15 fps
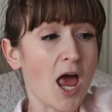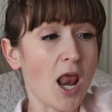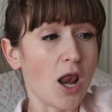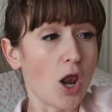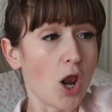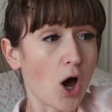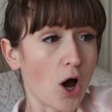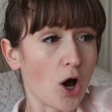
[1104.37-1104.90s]

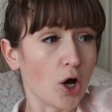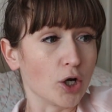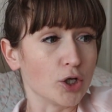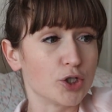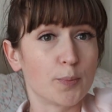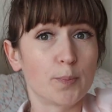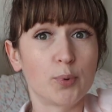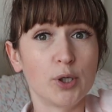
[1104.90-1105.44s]

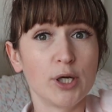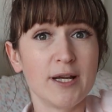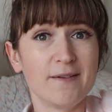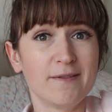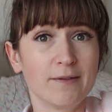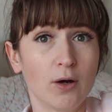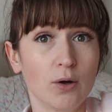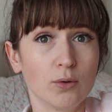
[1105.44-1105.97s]
large
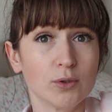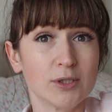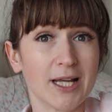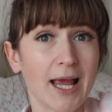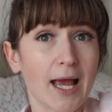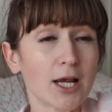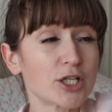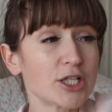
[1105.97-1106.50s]
pre-fold, it
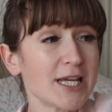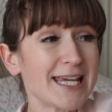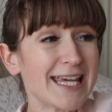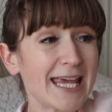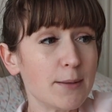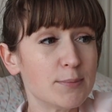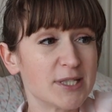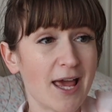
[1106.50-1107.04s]
actually
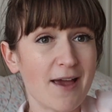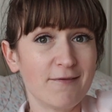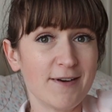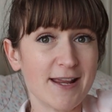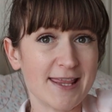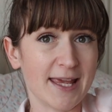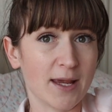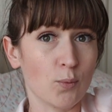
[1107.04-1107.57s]
keeps
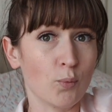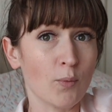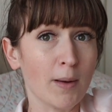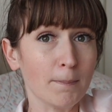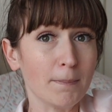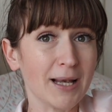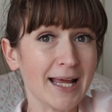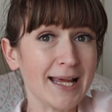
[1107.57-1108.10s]
everything in
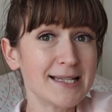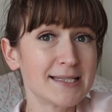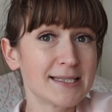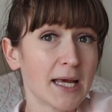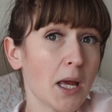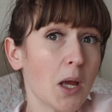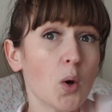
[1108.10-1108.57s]
one place